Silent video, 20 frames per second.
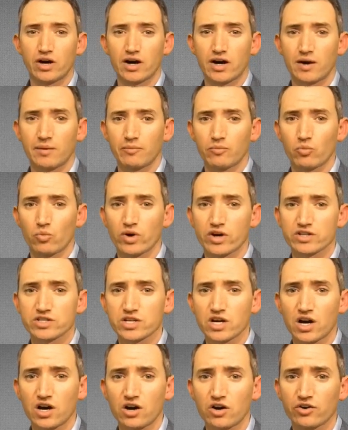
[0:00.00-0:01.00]
Um, one
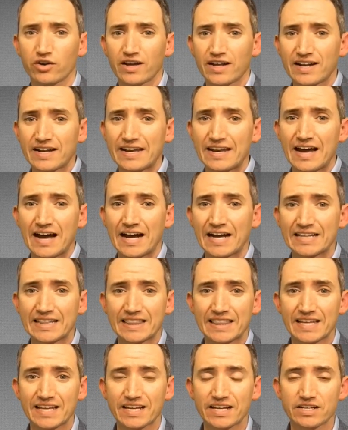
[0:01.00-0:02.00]
is called Nine
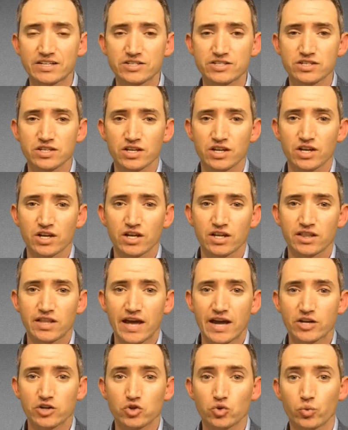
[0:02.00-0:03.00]
Things
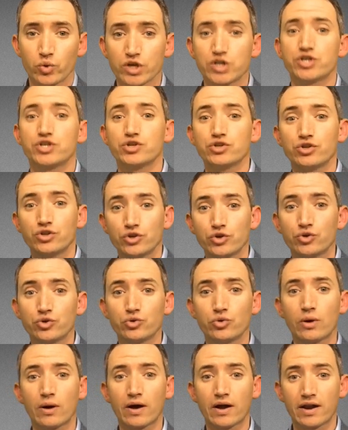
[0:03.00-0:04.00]
That You Wish You
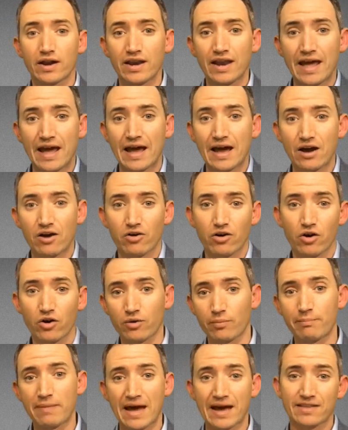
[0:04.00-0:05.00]
Knew Now
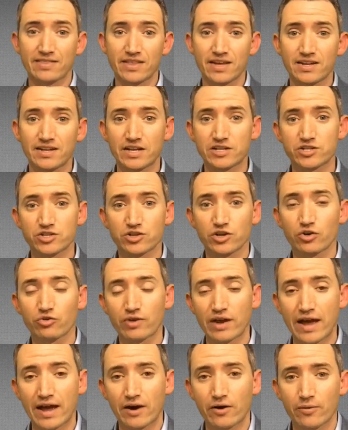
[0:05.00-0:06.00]
or Back Then That You Know
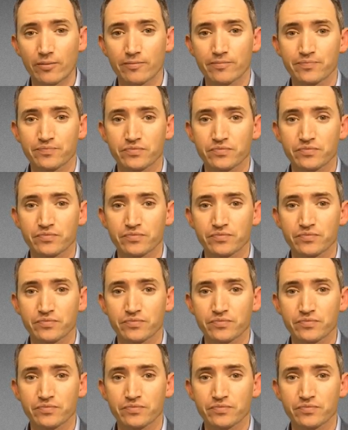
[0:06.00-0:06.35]
Now,